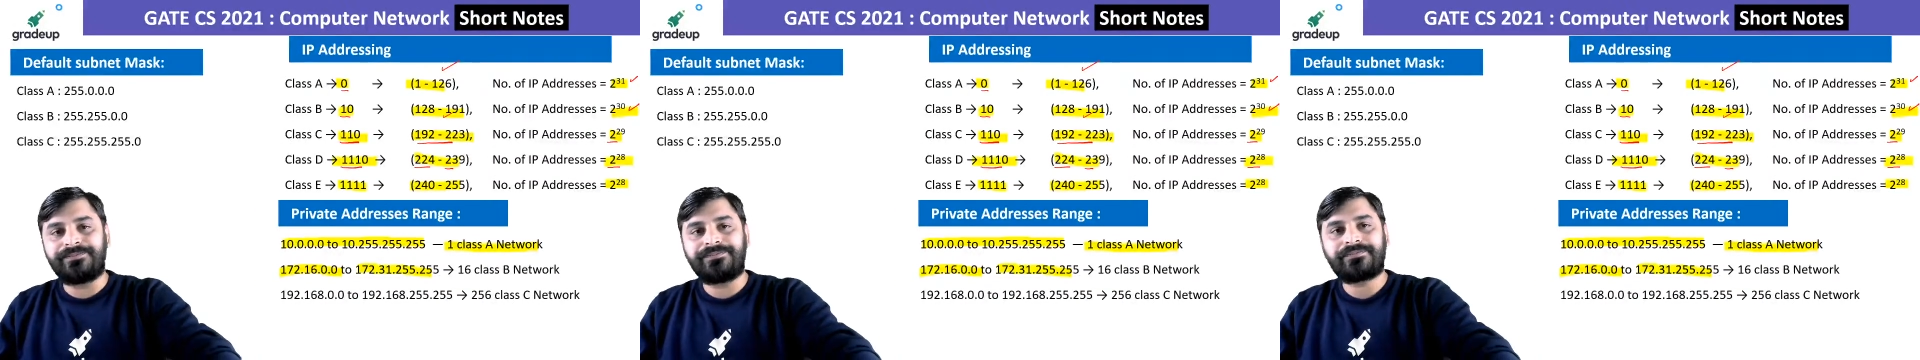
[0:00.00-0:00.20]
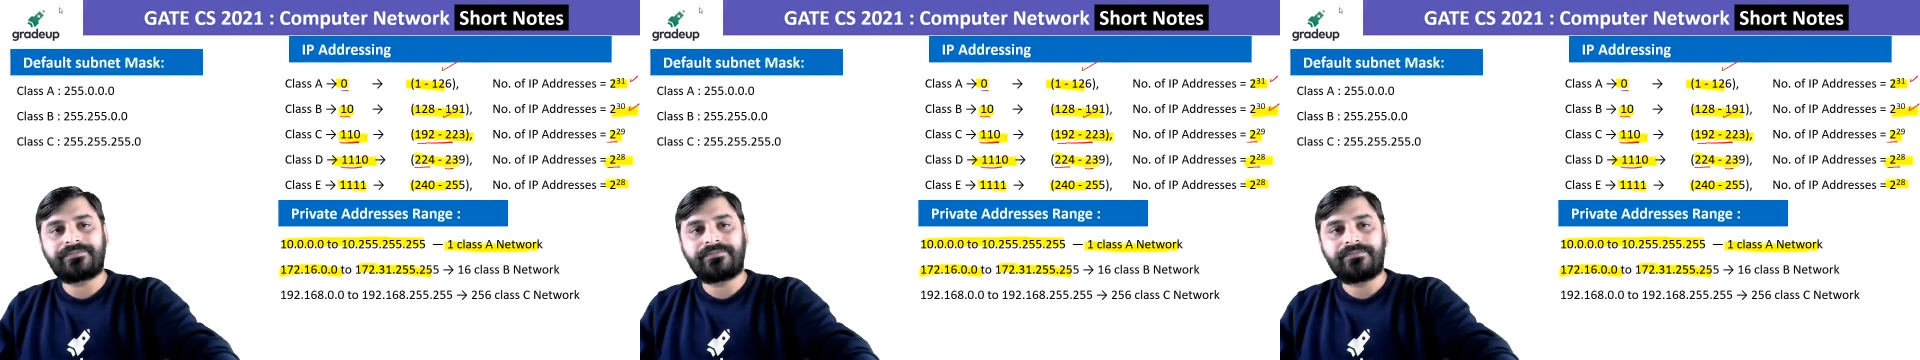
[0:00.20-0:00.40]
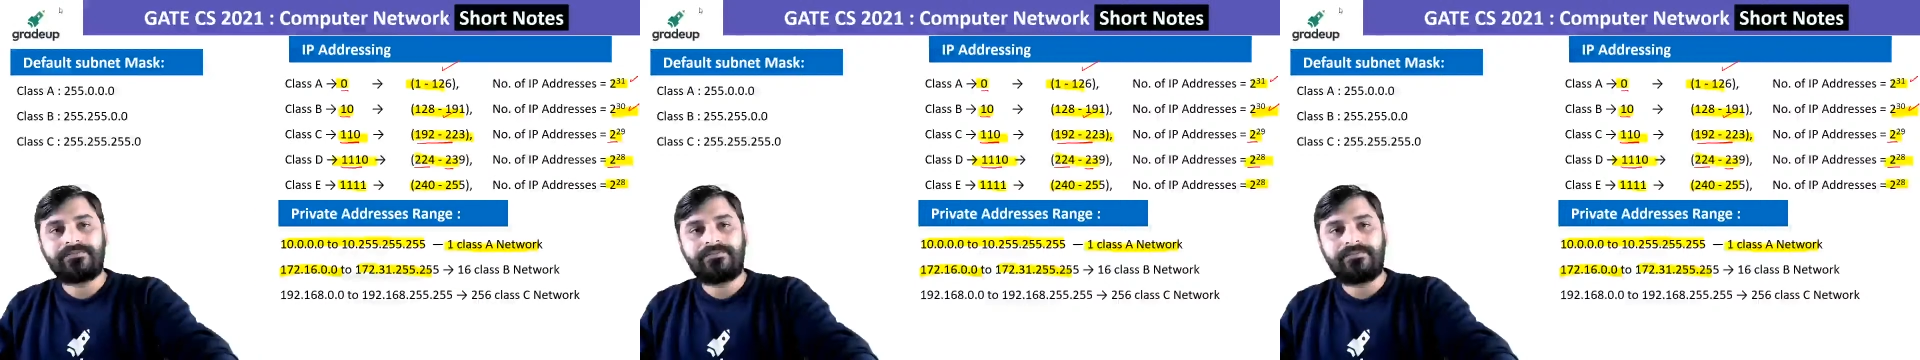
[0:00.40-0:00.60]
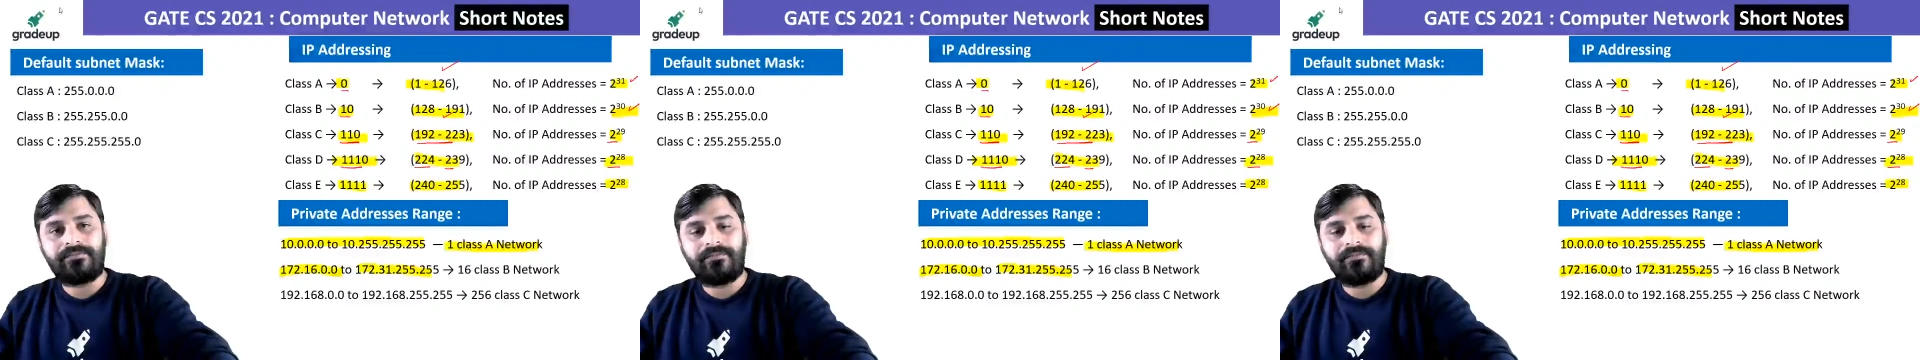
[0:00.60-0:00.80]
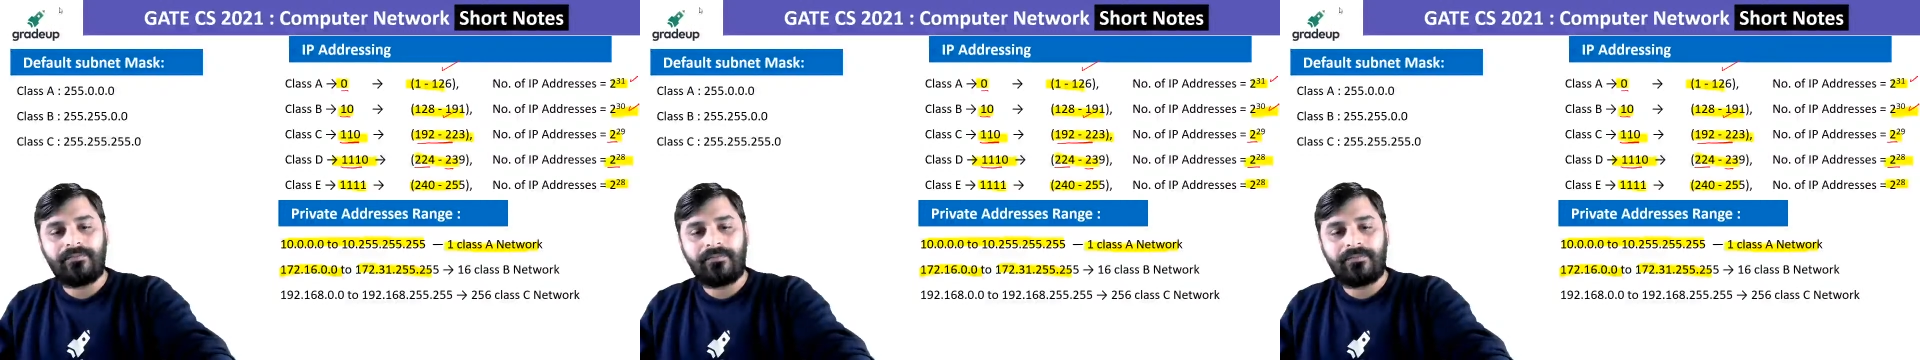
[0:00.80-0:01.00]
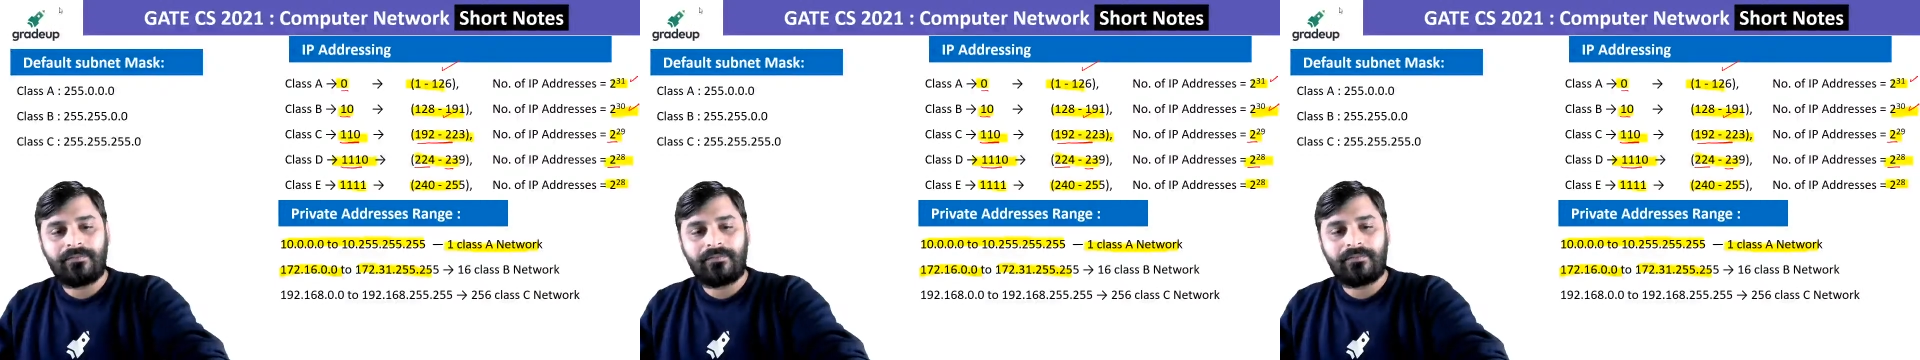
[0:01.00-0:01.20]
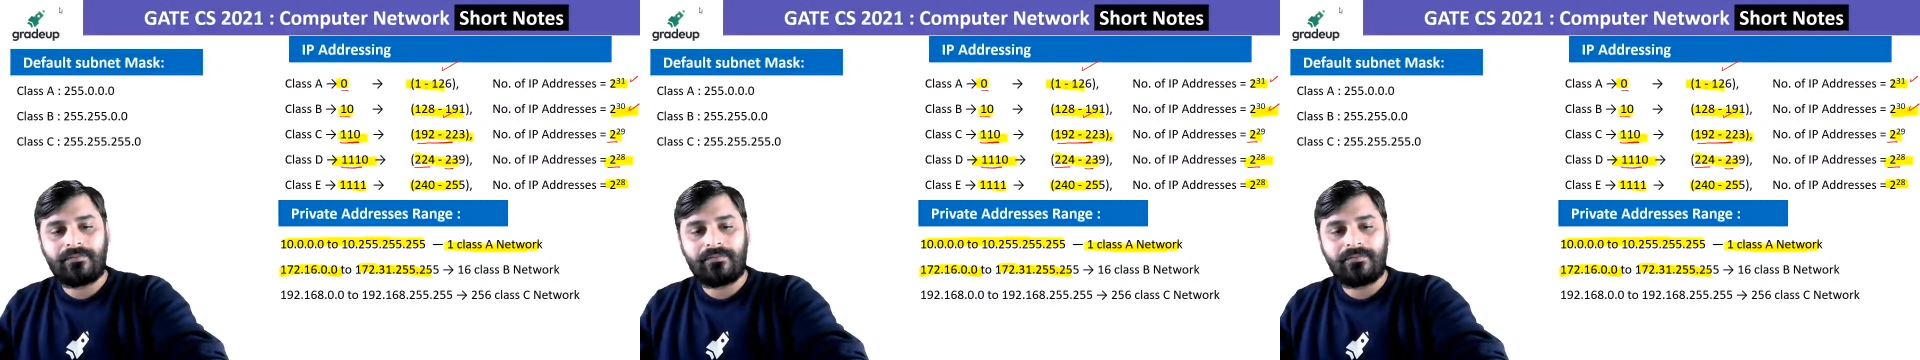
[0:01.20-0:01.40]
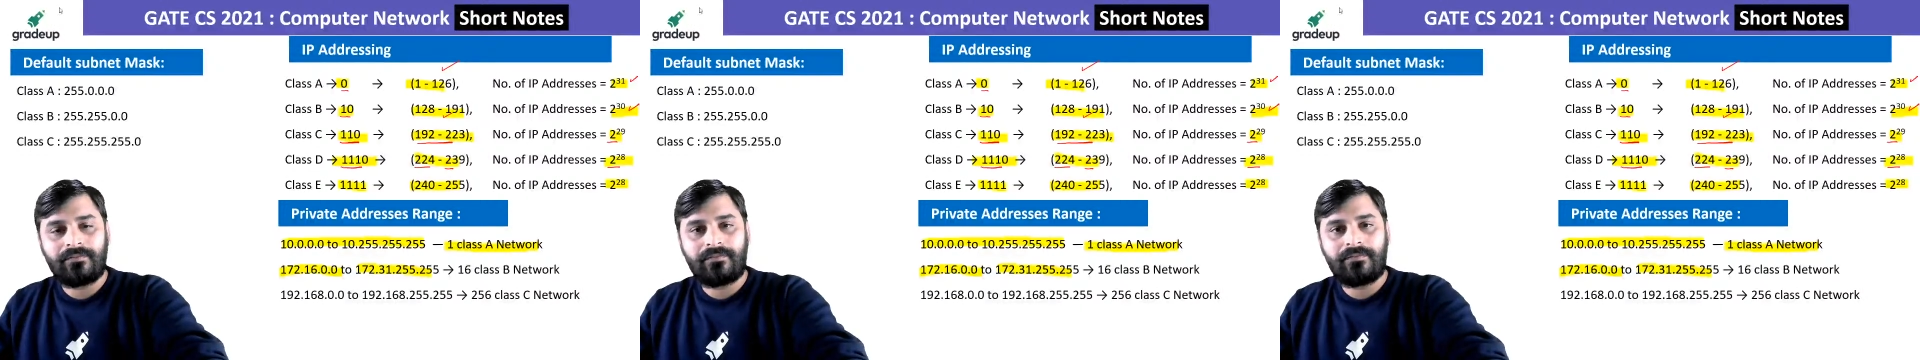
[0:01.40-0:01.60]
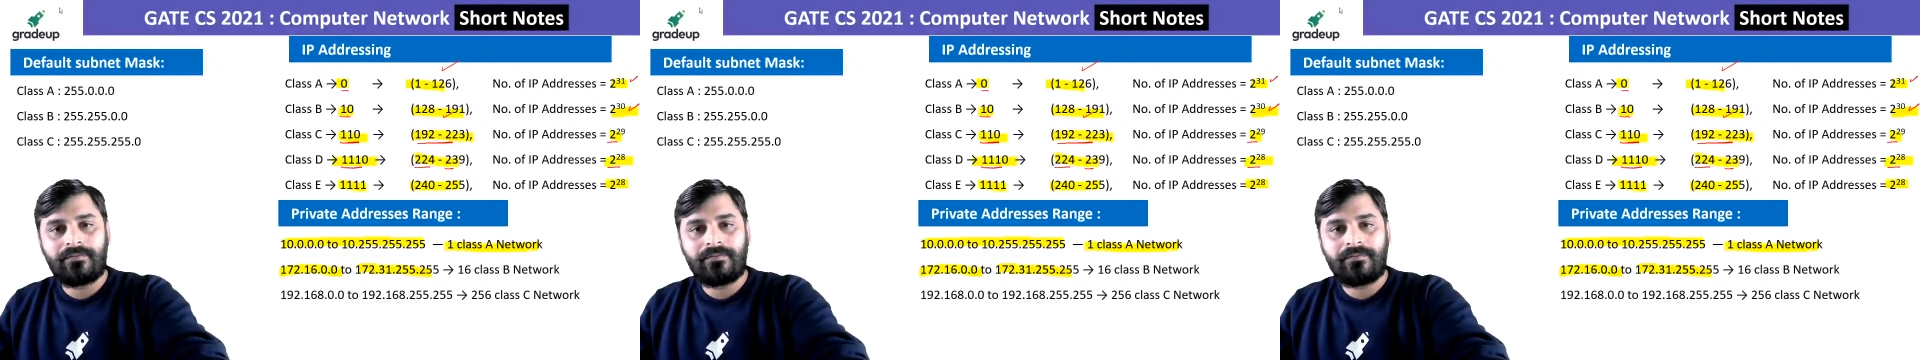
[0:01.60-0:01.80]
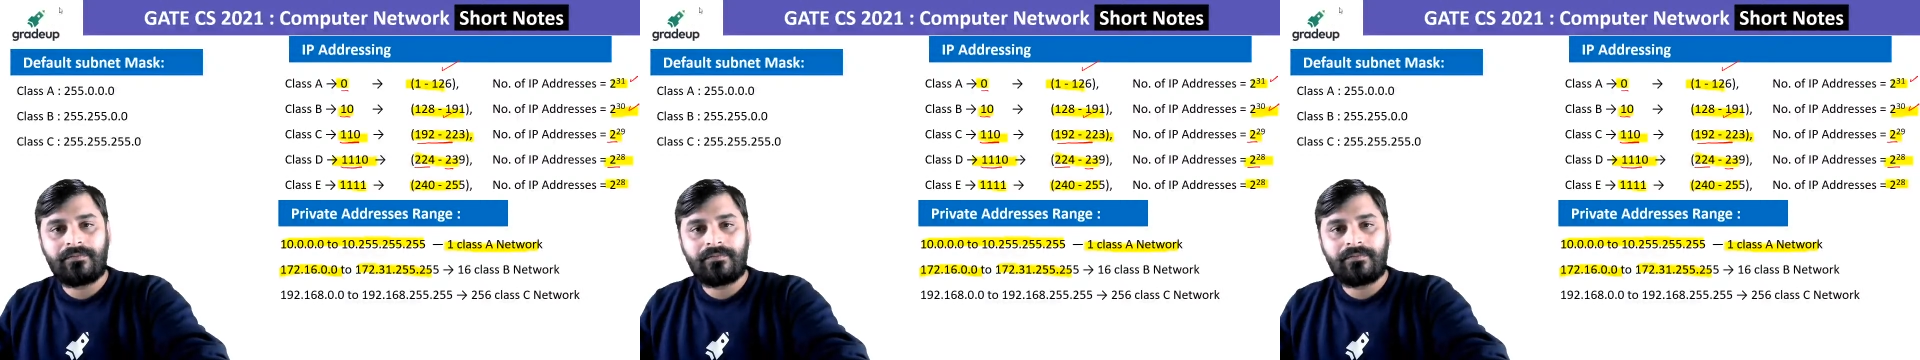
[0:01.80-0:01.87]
No one is speaking in this clip.